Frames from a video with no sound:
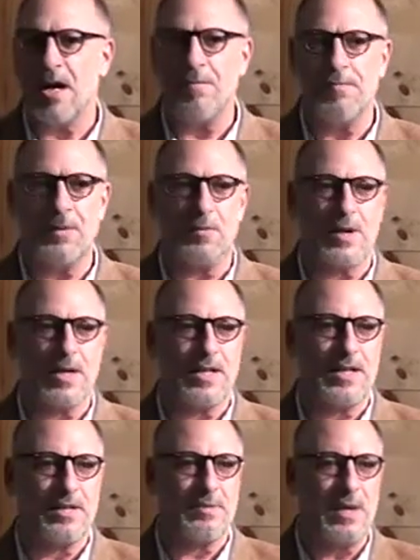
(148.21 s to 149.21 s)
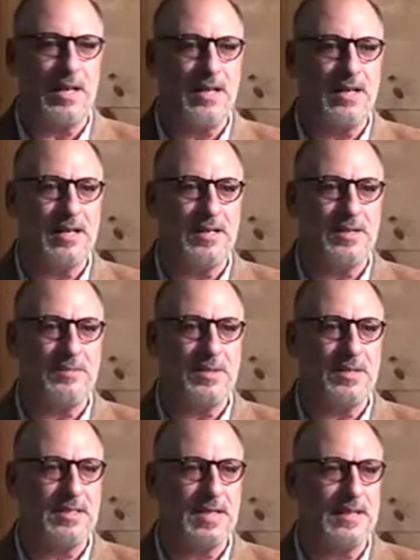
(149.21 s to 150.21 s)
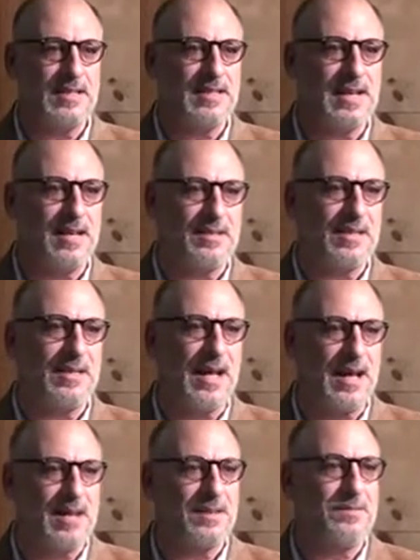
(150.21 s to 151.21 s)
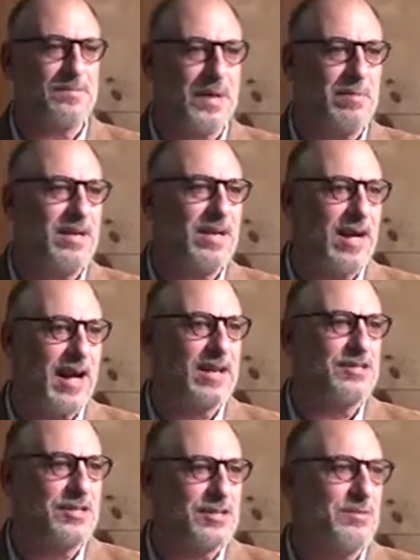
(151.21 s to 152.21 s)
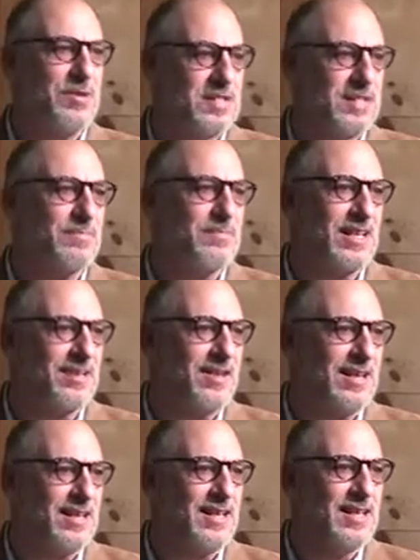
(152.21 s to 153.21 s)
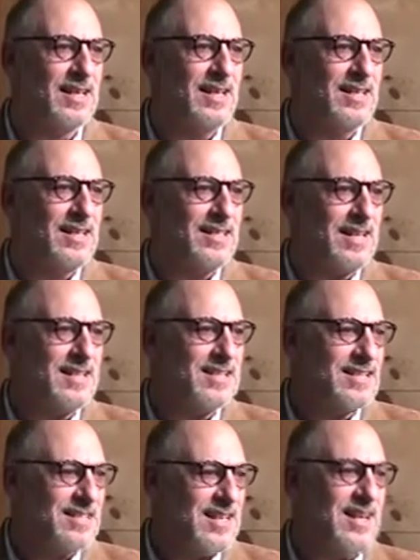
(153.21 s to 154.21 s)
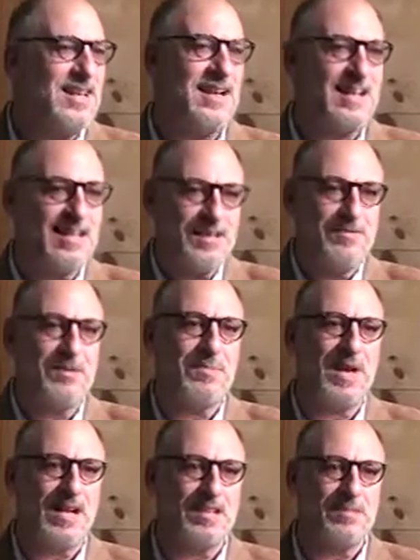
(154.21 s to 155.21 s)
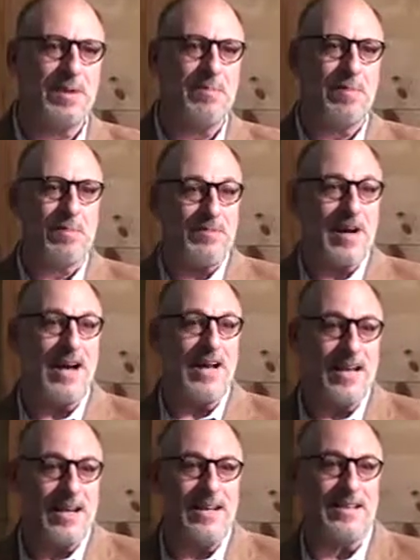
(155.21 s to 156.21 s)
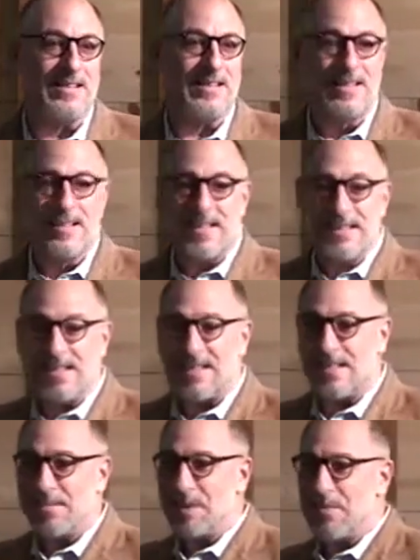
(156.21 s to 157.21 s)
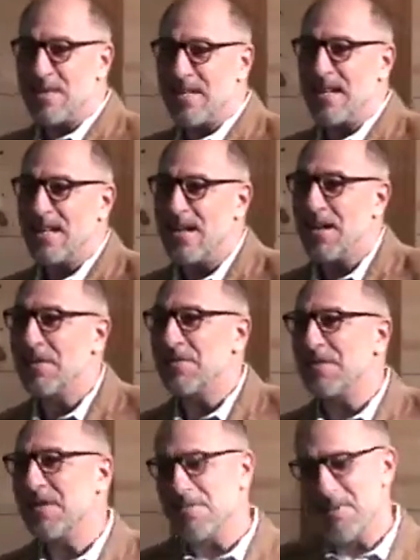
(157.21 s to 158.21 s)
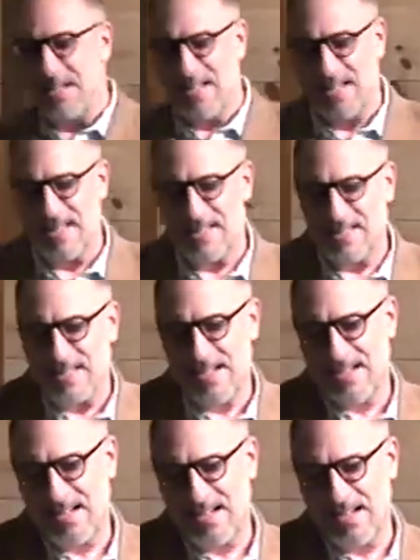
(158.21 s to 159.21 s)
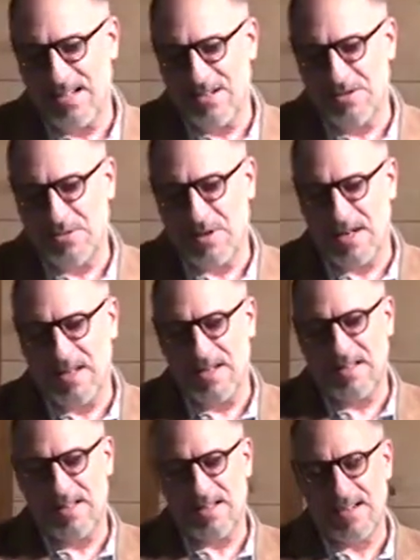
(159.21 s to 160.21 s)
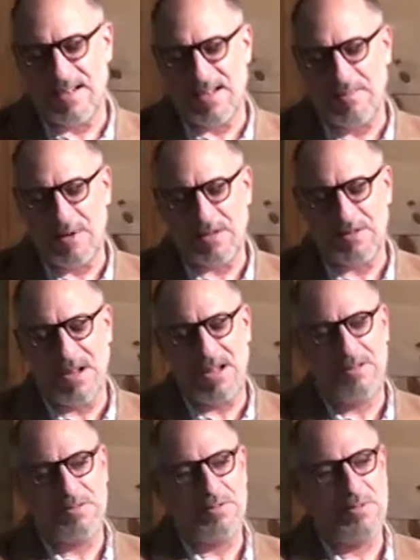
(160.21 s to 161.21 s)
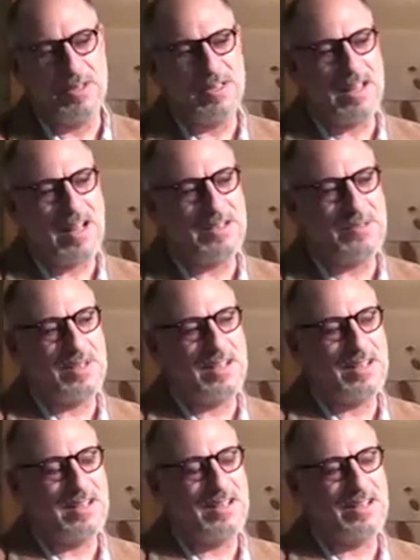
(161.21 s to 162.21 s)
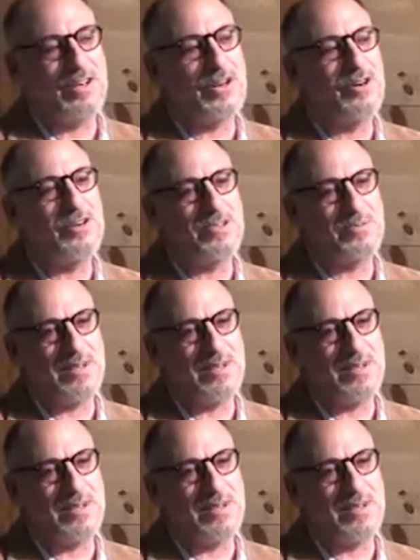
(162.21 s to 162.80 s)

comfort one another, right? And what that entails a lot of maybe actually doing something, right? Not just saying I love you, but actually maybe providing and uh, maybe taking care of somebody. And that's a huge one. And then uh, Pastor Andrew preached last week on encourage